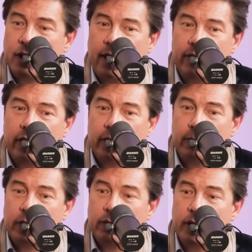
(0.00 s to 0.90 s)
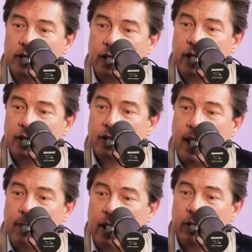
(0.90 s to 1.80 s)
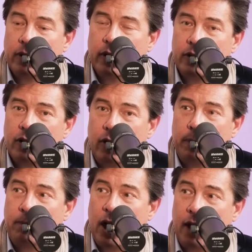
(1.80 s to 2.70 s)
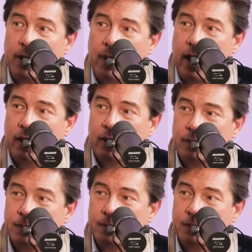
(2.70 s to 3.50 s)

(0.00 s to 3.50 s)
I have another book recently that came out that's called Polymath.